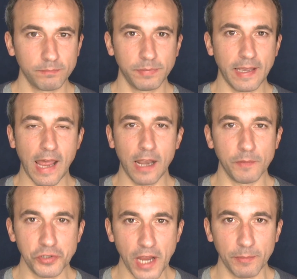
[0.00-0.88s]
get out of
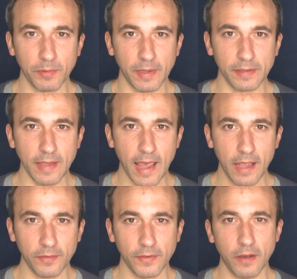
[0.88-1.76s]
a jam, something like
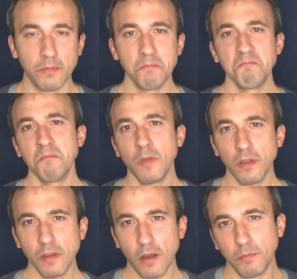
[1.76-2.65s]
that. So,
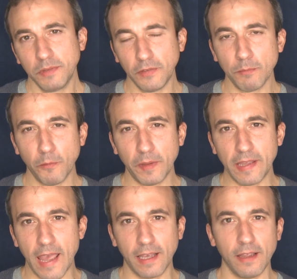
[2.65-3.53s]
decent move for the
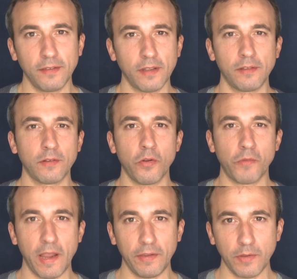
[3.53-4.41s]
Yankees, nothing to go
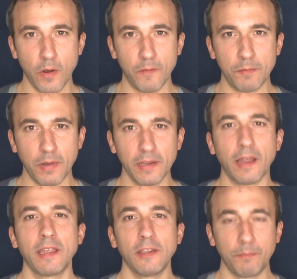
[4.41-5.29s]
crazy over, but
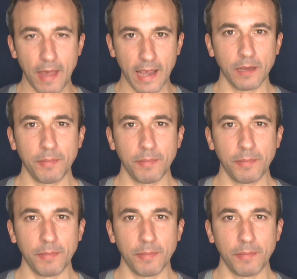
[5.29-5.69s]
yeah, he's back in